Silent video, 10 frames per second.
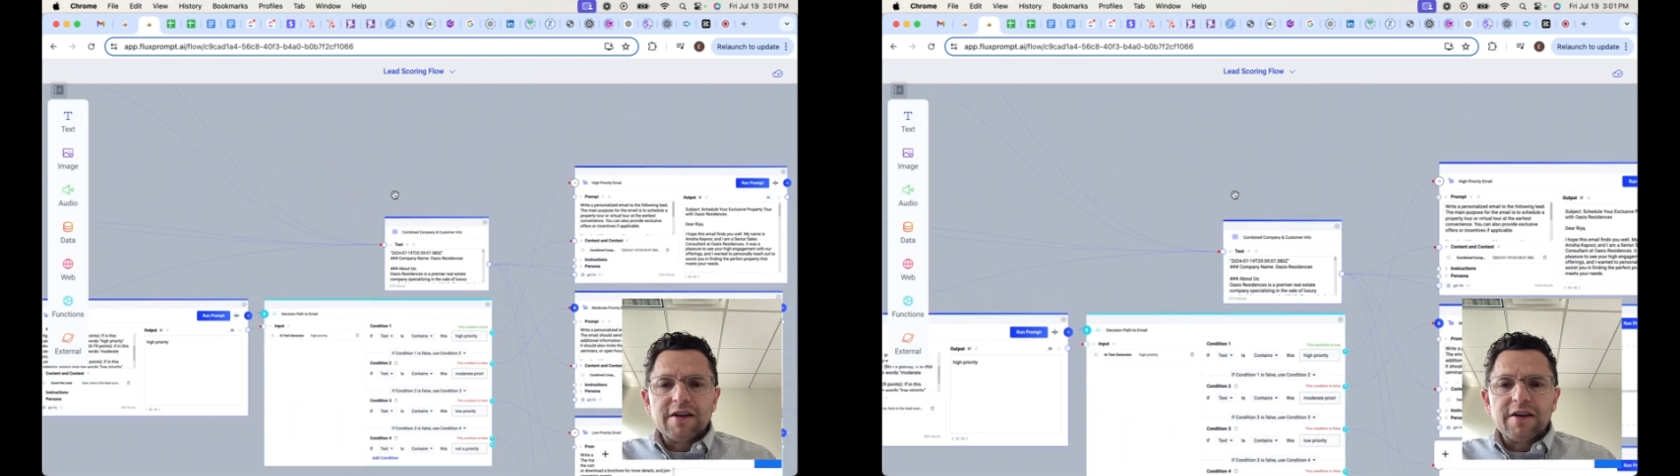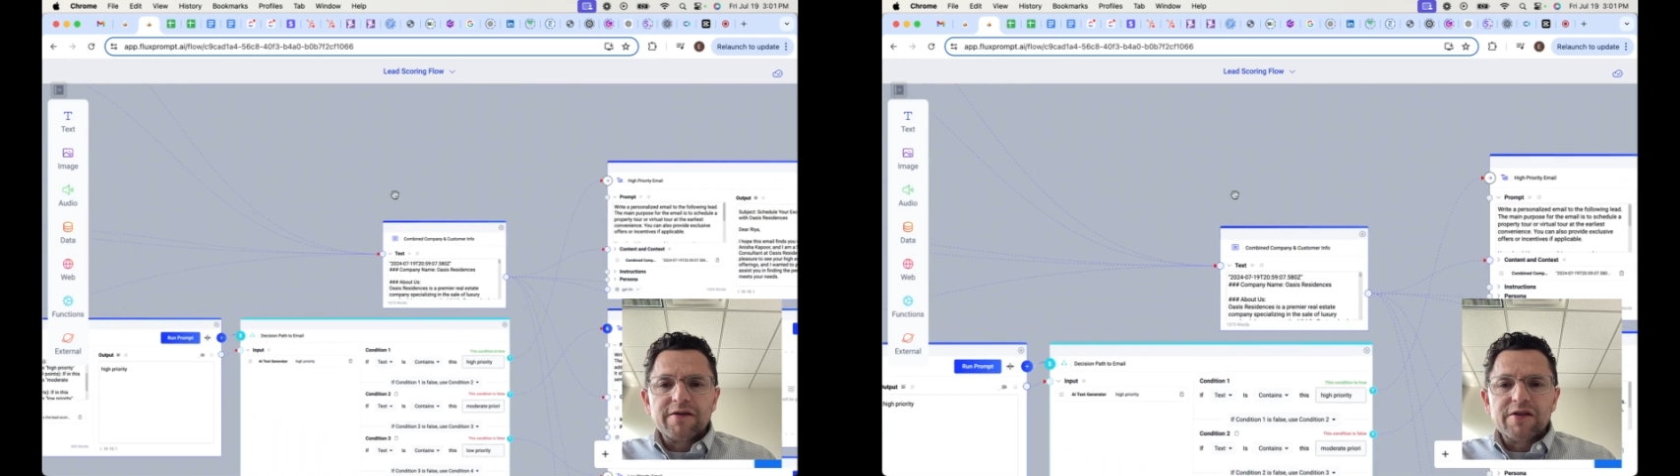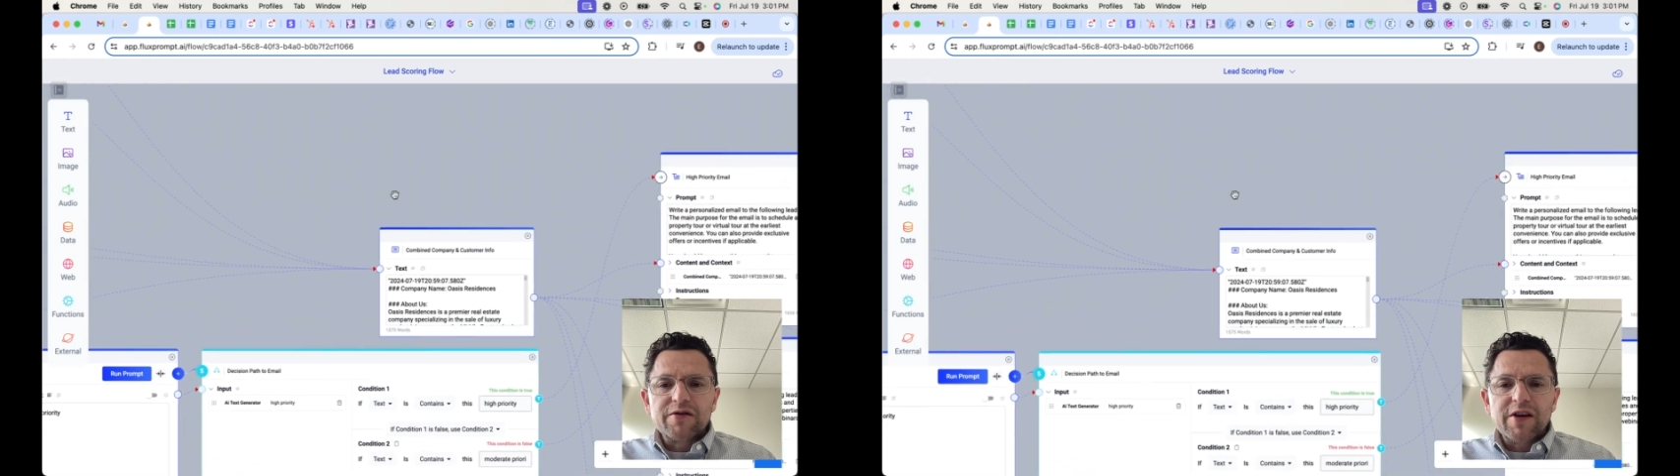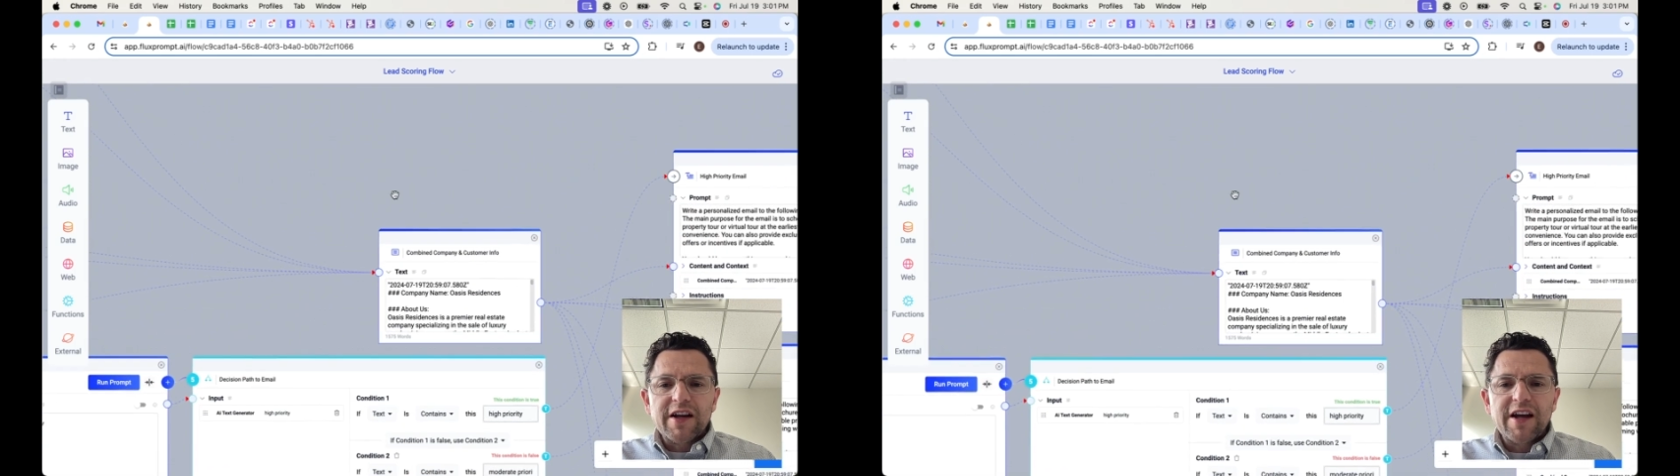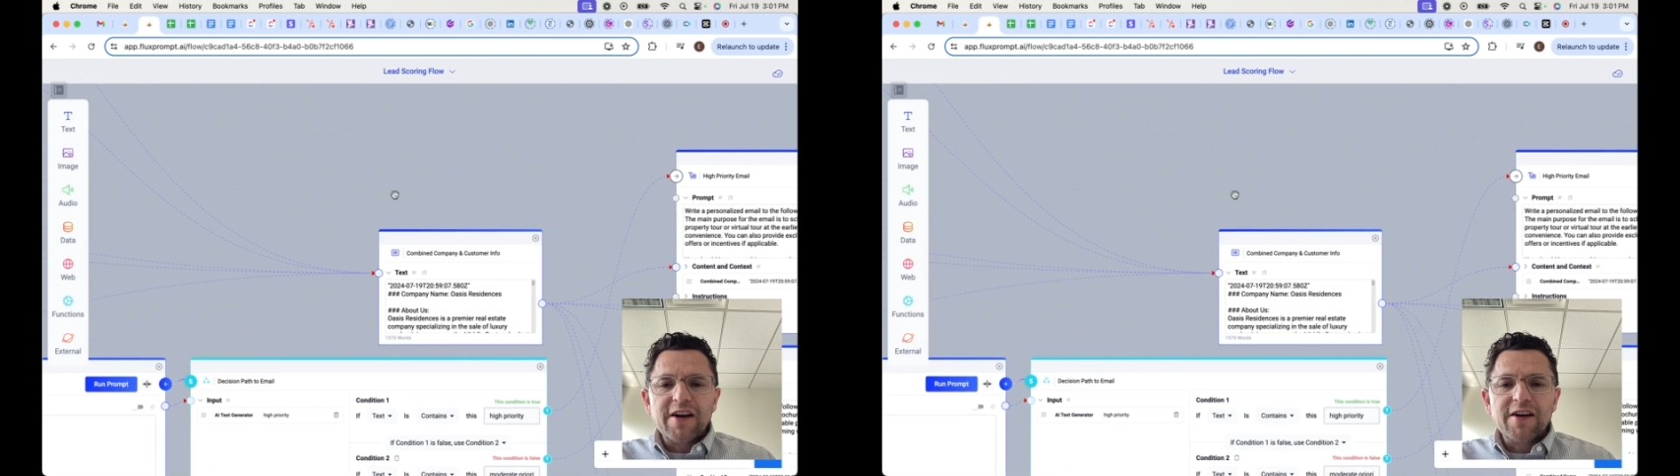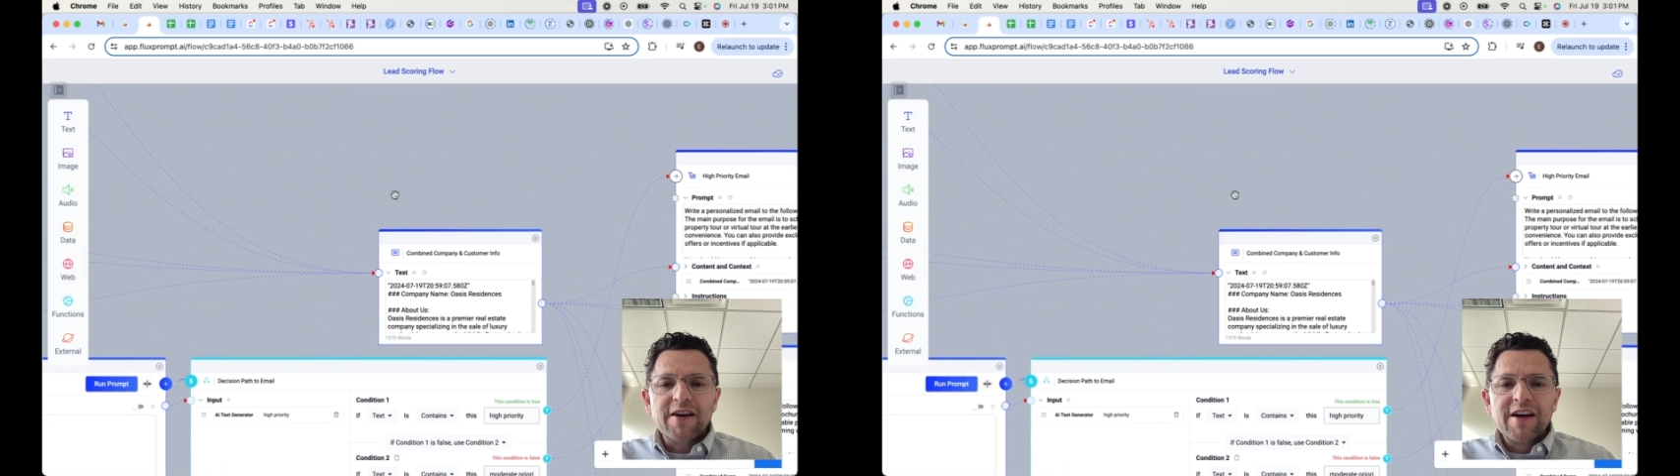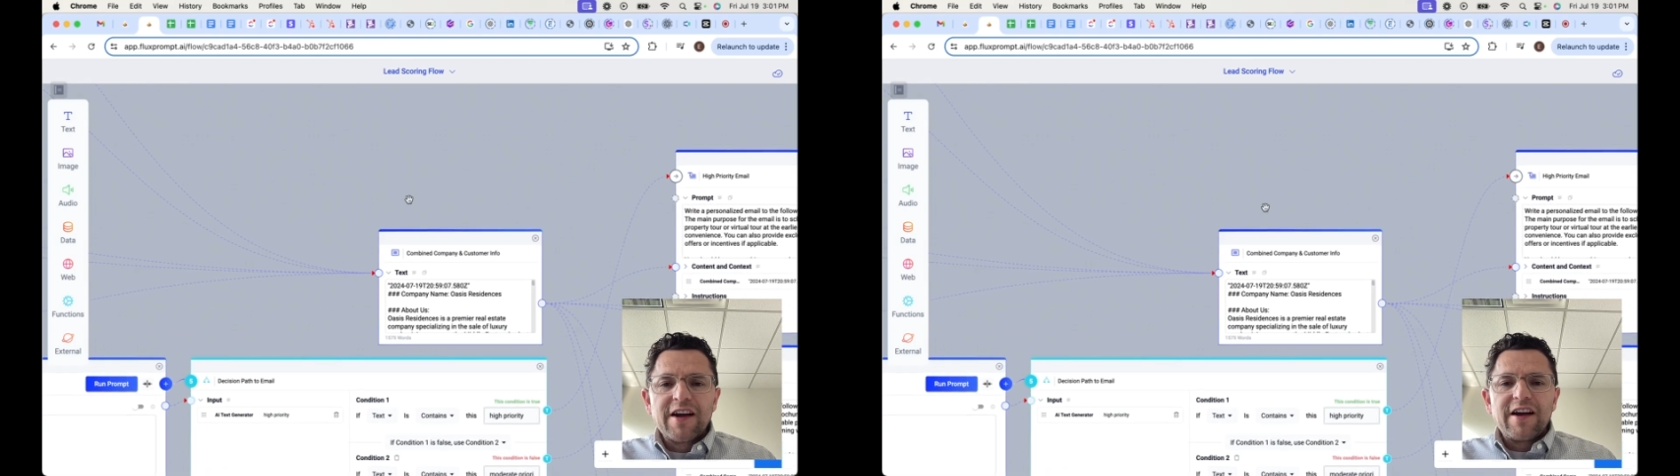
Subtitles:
of the trade here